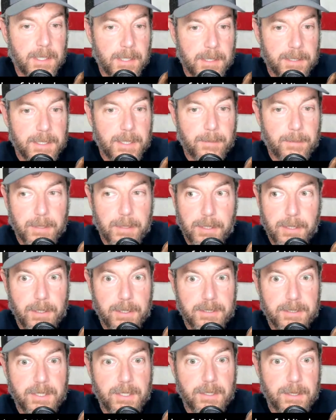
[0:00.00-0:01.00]
Typically, you're
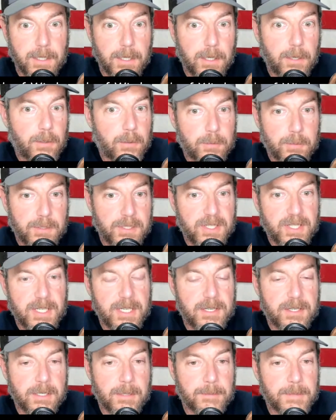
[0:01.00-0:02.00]
going to sit there, see
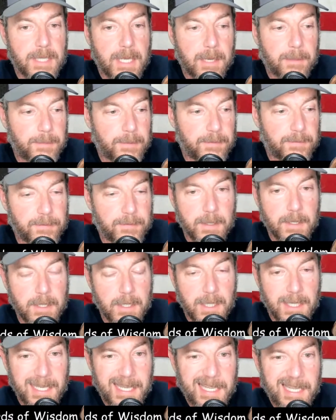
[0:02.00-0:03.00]
some type of
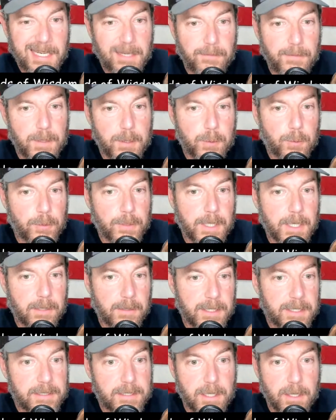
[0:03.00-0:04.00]
individual there.
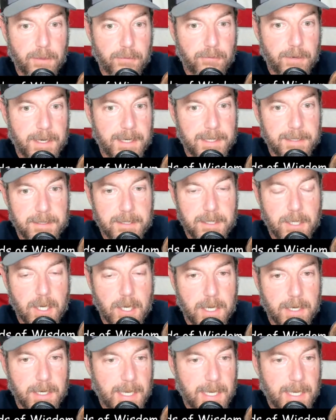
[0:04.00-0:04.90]
Is he a threat? Is he not?